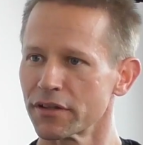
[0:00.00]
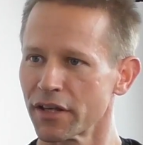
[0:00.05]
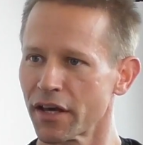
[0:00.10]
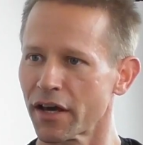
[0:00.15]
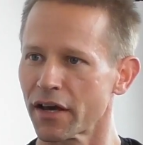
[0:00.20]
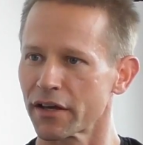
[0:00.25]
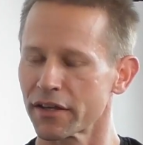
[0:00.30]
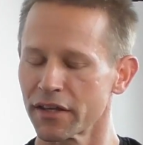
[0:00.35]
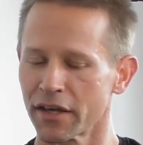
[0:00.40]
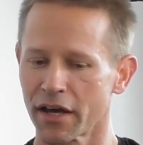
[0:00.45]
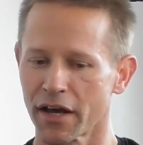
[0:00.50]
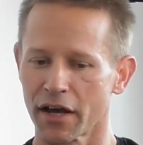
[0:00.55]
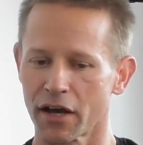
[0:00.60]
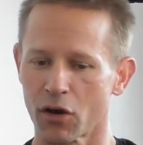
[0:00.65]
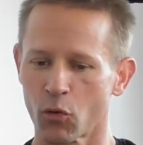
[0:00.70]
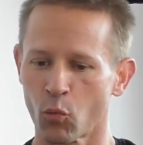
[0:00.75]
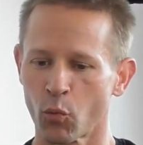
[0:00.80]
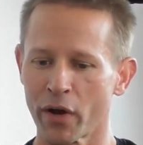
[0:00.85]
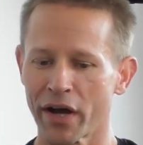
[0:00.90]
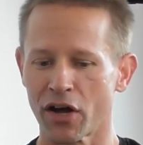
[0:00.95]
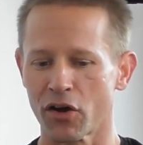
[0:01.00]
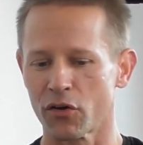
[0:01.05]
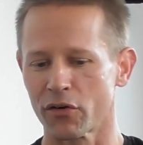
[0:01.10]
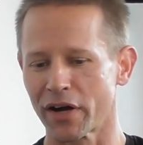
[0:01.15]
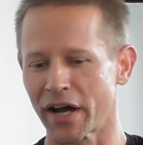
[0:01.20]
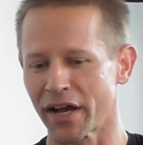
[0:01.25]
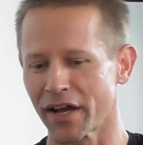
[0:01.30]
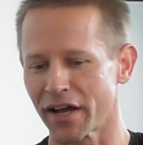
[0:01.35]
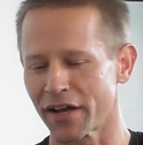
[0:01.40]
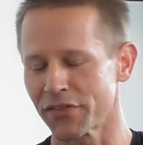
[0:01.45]
Yeah. Well,
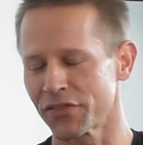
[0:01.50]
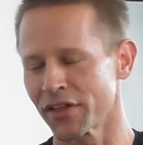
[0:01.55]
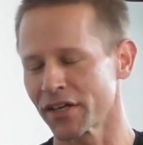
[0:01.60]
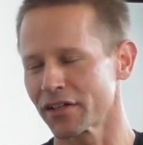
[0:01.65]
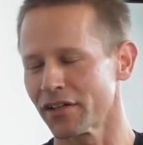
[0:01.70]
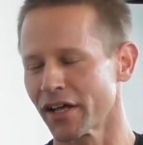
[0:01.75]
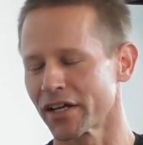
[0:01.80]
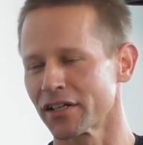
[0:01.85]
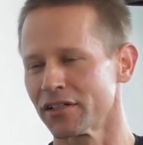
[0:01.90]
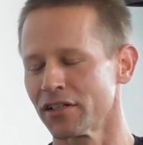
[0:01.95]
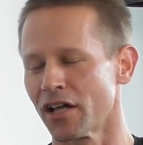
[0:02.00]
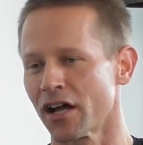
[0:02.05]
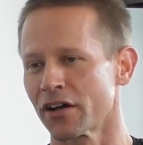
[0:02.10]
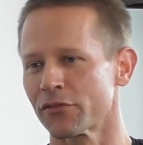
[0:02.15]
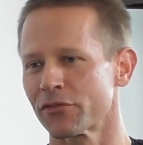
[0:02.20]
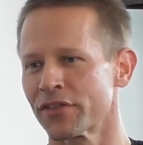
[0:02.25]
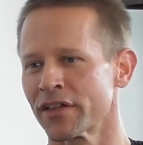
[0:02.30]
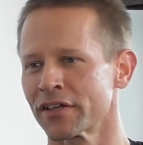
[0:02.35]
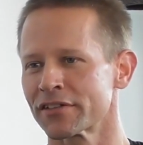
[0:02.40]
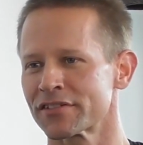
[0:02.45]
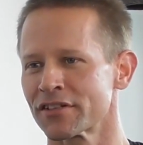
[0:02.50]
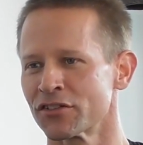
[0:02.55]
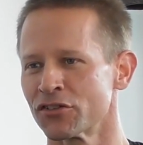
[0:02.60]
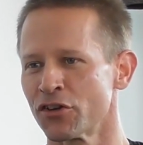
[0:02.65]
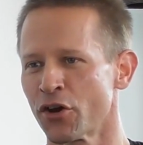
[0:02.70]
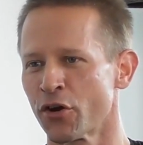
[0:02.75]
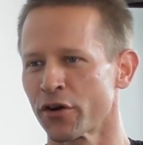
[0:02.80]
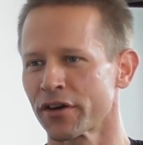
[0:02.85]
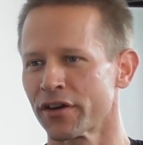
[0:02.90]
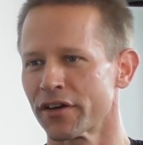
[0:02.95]
I think like a lot of things in
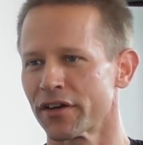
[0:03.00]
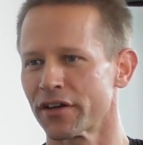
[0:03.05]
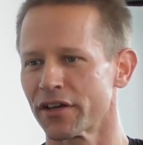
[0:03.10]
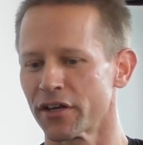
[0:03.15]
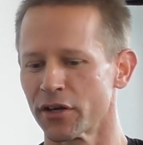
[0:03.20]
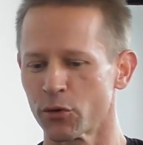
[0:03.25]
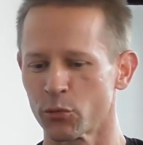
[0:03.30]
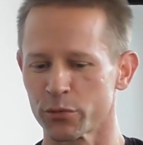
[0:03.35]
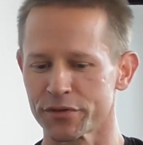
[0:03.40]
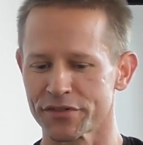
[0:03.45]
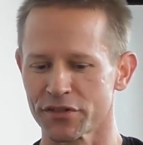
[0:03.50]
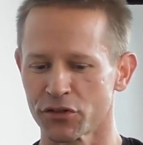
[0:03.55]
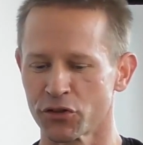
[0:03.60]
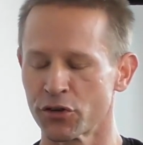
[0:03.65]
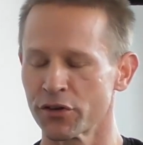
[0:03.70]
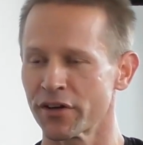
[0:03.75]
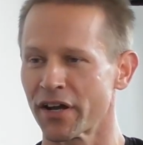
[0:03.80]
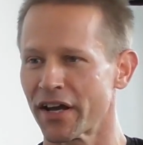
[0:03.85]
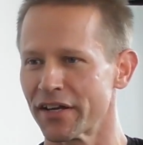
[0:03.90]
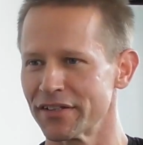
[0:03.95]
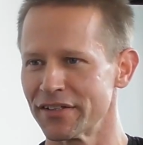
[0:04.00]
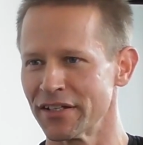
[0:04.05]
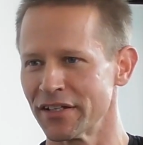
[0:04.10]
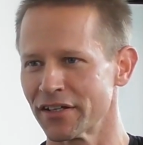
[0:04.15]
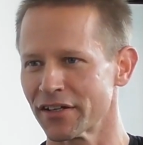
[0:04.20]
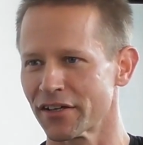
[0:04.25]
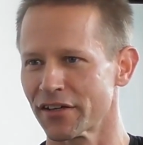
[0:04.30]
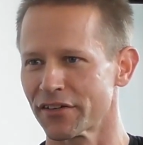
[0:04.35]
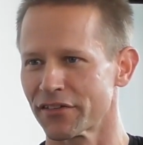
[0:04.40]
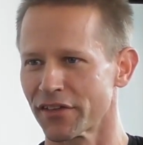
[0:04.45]
yoga, it was a good
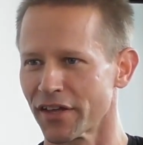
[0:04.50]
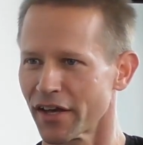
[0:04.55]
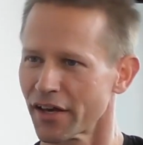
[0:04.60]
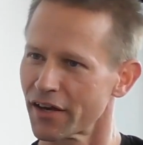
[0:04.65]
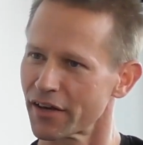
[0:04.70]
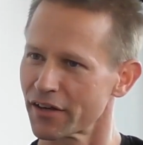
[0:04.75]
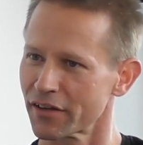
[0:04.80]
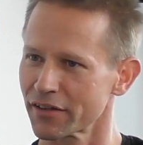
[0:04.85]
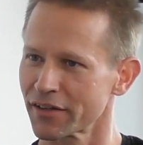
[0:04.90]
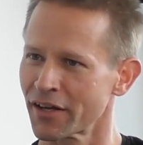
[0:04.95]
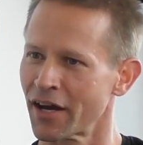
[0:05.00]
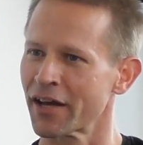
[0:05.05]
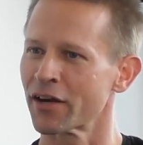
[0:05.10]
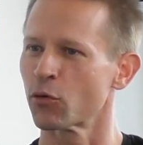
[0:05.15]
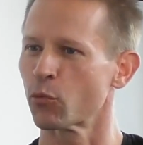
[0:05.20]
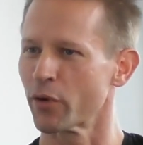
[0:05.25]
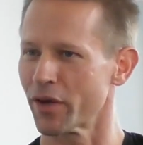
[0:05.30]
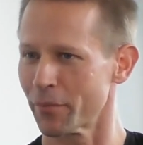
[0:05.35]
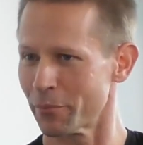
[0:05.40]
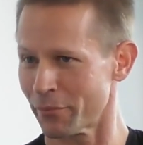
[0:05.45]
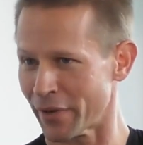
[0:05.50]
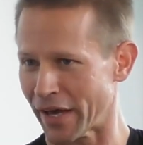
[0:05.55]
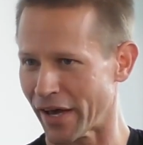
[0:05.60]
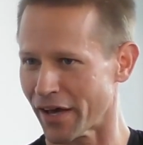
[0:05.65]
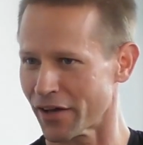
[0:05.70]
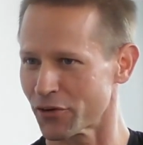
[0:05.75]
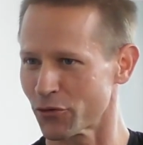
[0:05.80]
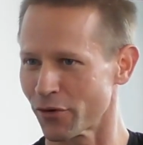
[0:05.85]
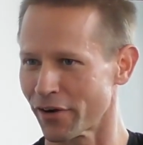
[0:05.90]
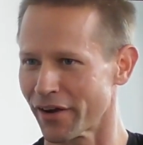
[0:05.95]
idea that kind of went
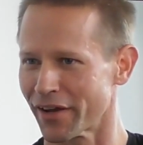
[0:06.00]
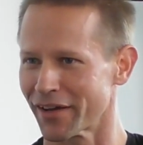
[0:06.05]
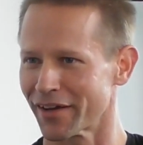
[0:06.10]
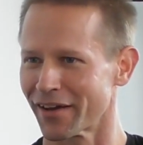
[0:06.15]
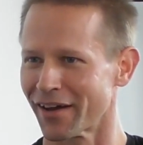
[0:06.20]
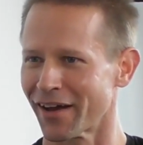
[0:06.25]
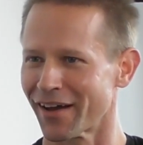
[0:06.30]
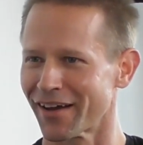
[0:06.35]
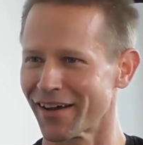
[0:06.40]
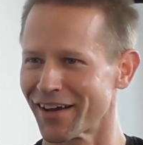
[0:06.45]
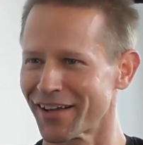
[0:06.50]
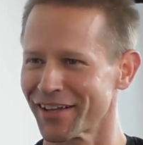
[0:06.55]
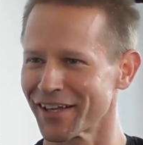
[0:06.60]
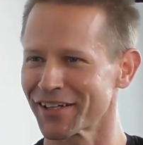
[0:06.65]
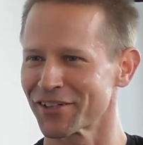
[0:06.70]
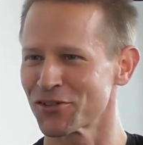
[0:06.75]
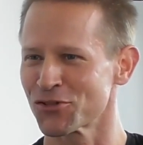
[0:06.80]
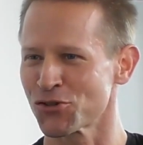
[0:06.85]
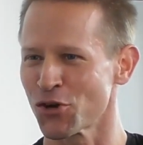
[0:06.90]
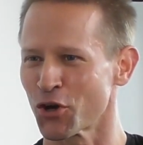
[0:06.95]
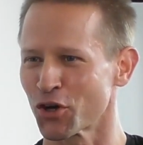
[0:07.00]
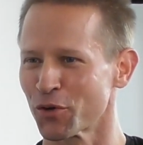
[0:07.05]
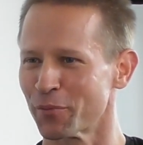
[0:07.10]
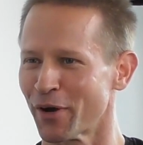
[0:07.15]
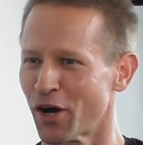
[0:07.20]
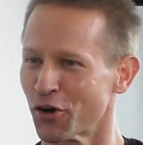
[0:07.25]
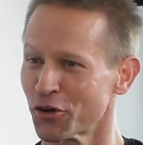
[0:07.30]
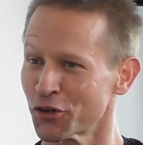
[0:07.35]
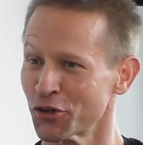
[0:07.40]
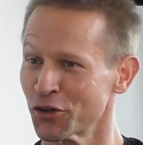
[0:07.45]
bad, right? I like to joke
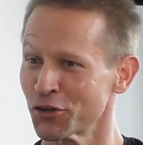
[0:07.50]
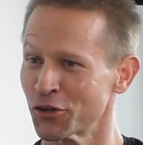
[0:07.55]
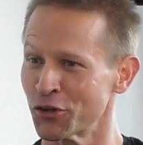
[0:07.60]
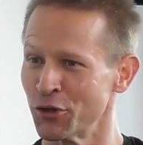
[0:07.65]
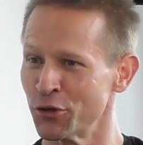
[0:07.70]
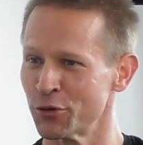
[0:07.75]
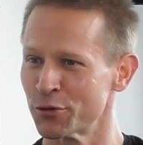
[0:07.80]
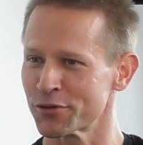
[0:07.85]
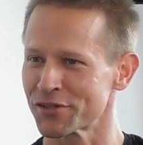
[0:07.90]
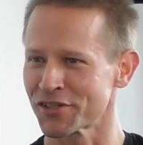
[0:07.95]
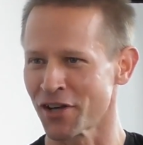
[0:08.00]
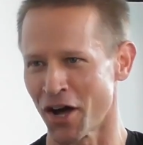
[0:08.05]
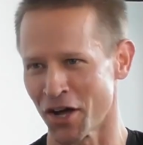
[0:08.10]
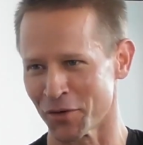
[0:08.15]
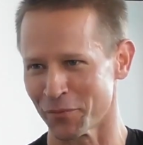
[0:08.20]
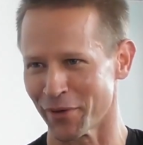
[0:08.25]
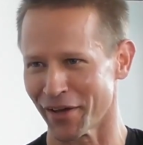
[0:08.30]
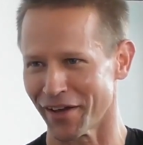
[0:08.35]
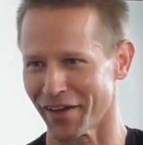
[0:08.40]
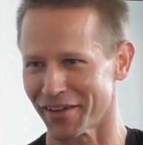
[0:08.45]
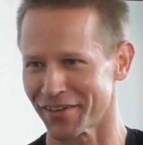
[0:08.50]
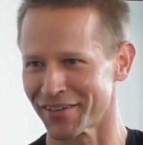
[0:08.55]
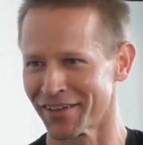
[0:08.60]
about good cues gone bad.